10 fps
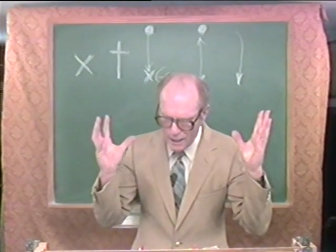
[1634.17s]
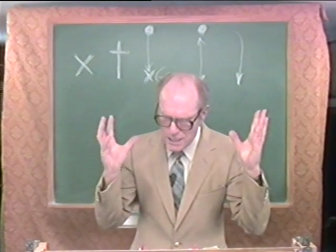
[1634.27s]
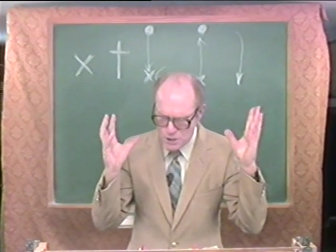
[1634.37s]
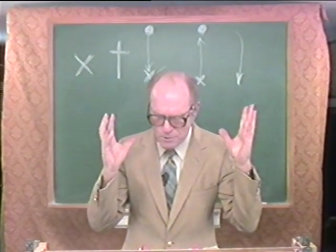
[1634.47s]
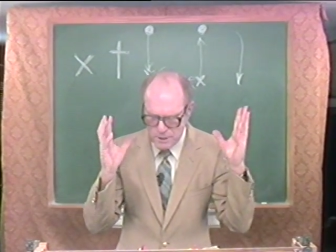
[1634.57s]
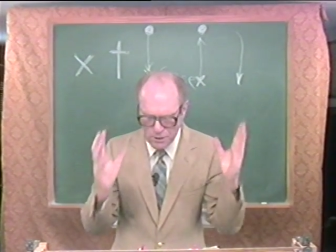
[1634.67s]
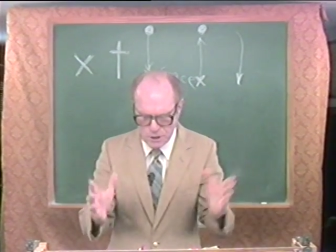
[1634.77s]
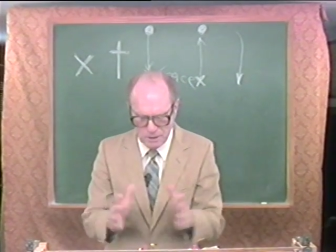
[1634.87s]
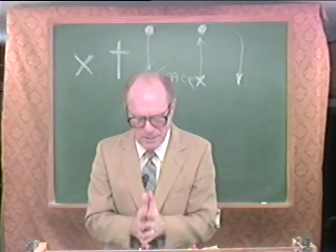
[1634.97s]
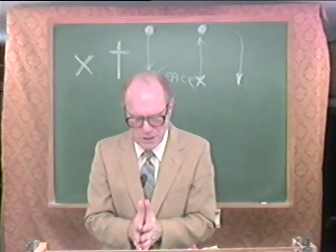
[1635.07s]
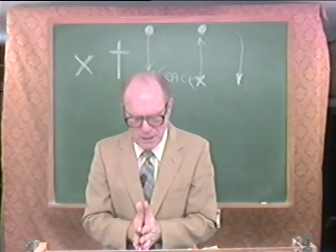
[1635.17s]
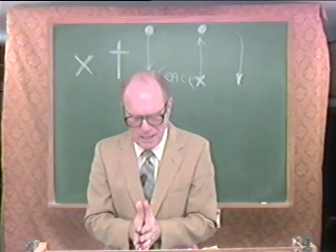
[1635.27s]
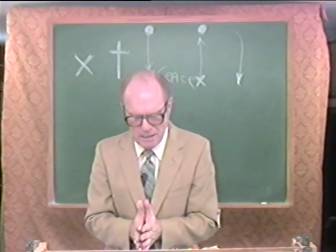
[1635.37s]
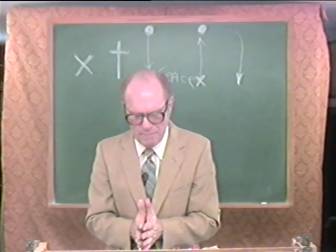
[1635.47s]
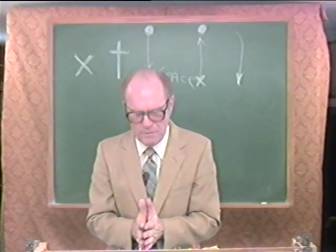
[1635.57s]
Israel shall be
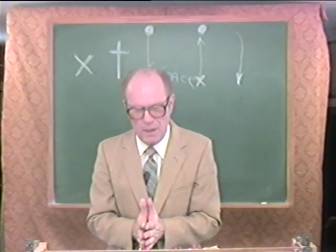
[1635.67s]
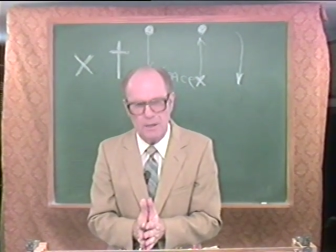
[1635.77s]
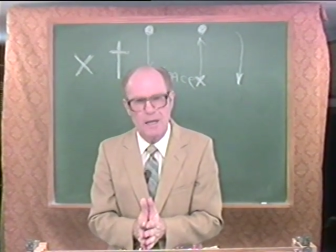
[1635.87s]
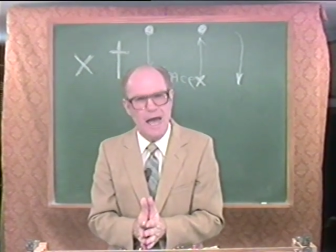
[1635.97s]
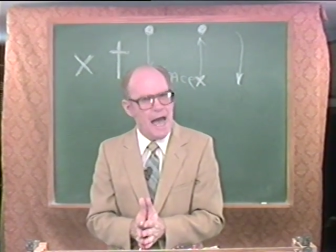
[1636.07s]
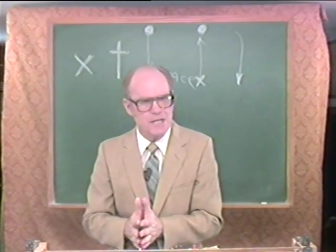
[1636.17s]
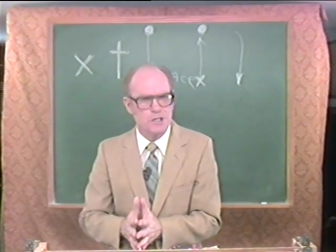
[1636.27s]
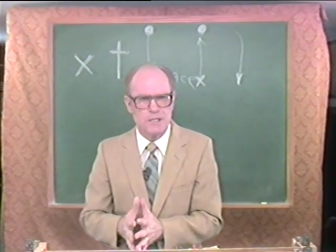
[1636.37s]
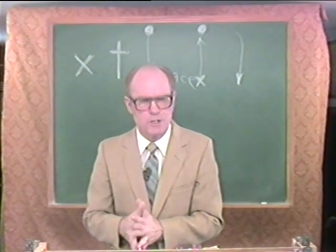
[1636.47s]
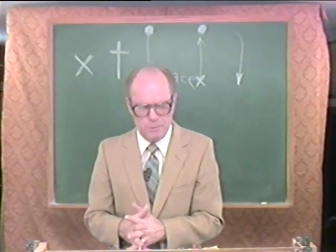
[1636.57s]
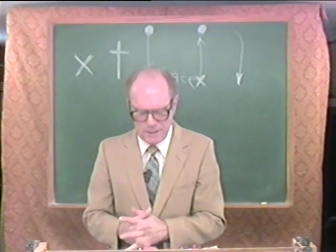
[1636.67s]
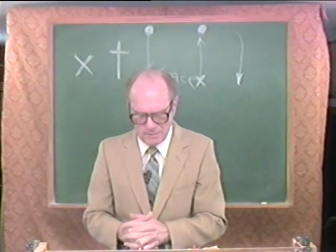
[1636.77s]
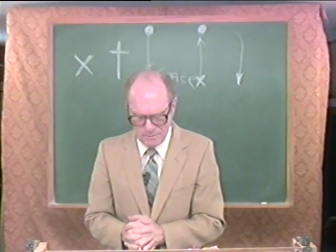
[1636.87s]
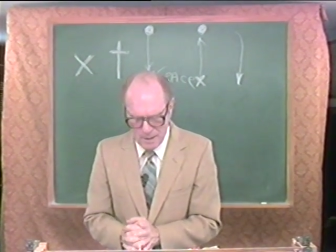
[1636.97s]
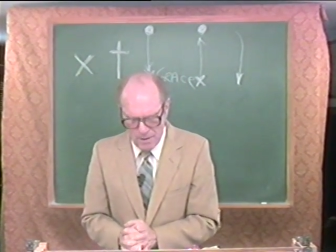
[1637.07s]
saved. As it is
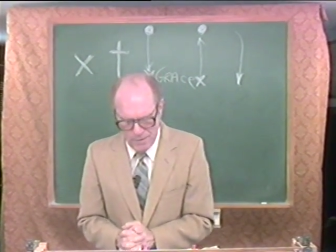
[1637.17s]
written,